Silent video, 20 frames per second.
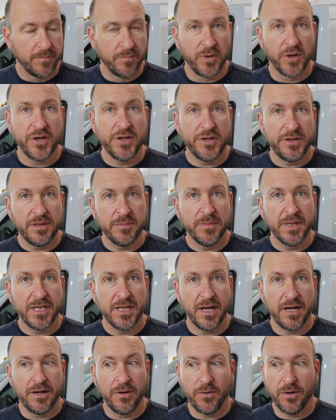Burning the
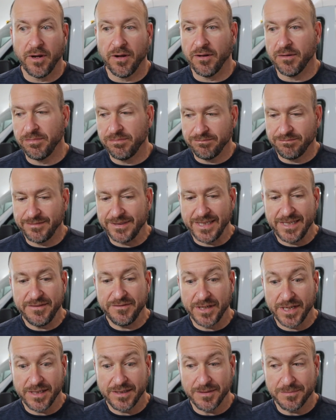midnight oil. Didn't
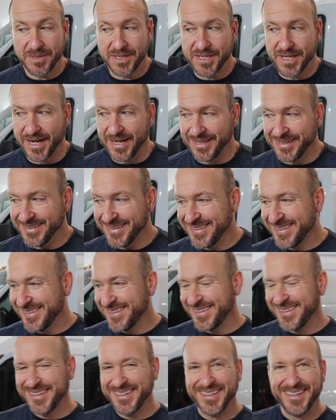even get to midnight.
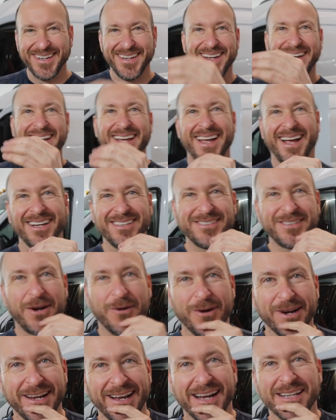How's it
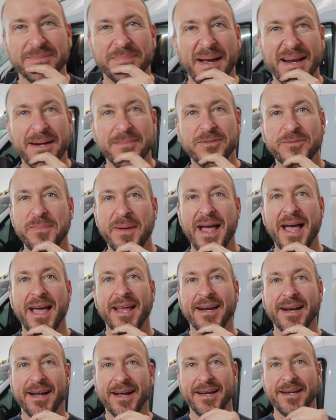going, guys? My name's
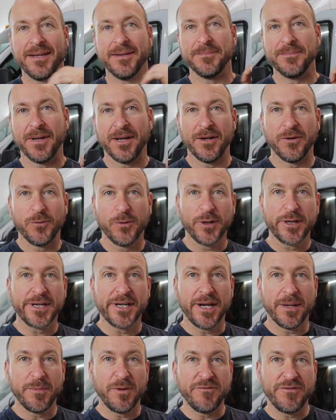Matt. I am
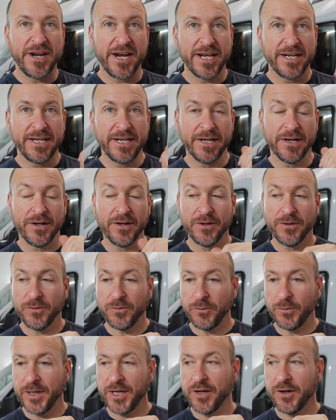working on my van here.
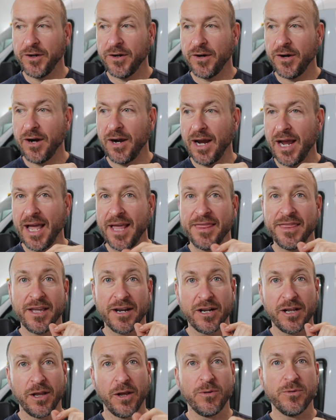We are at
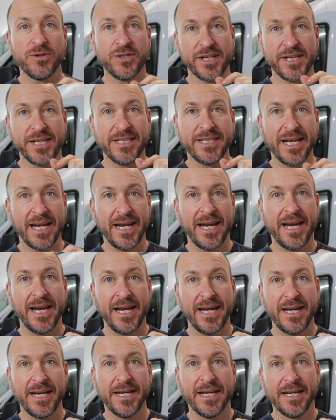the closing
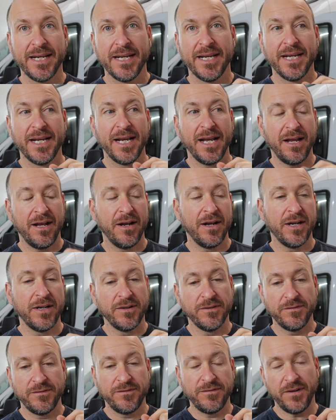day
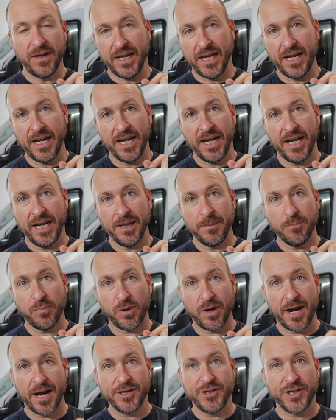of a
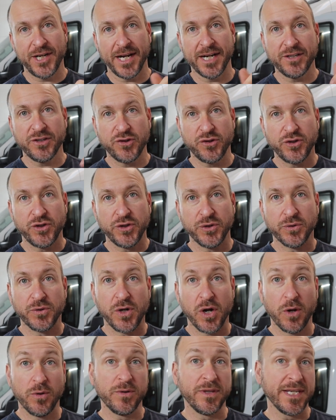project to
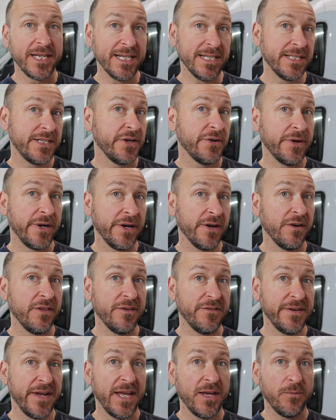coat the interior of
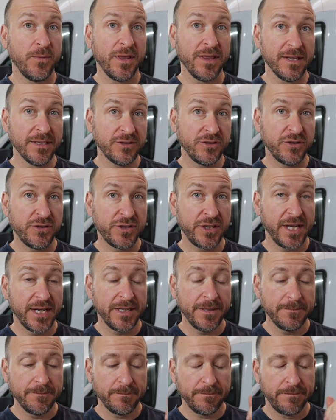the van with lizard
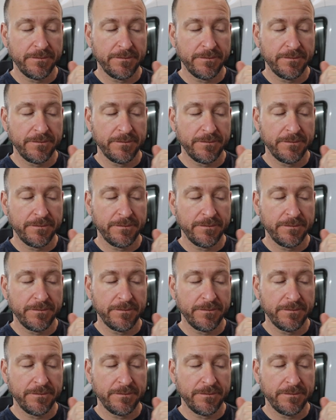skin.